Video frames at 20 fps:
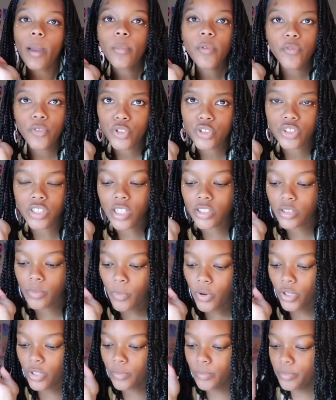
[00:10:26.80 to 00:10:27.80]
I'm gonna figure this out
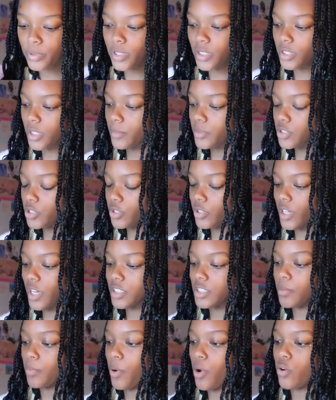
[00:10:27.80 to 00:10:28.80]
tomorrow. But let me show you
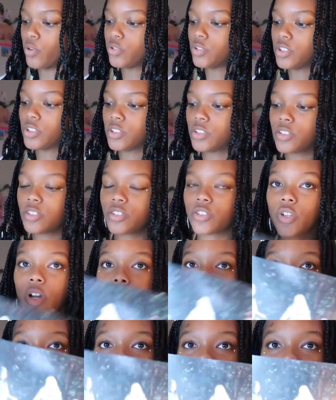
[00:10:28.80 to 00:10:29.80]
guys the posters. So I
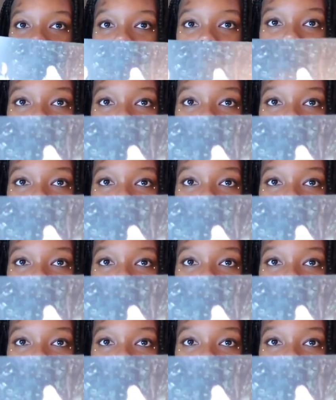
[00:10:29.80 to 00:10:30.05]
bought this